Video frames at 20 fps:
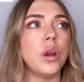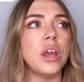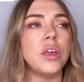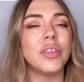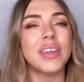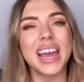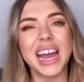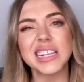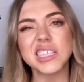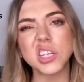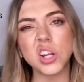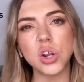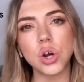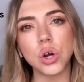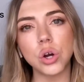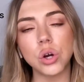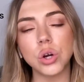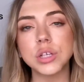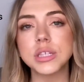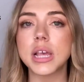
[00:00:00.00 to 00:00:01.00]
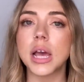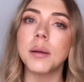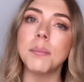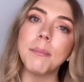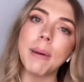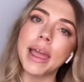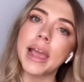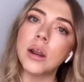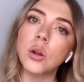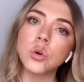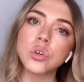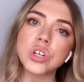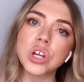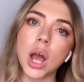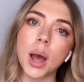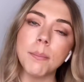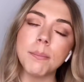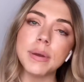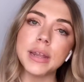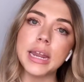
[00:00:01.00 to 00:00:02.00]
catalogues and mail order
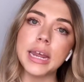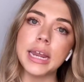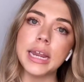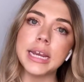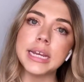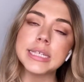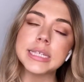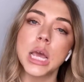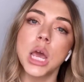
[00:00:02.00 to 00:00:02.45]
companies,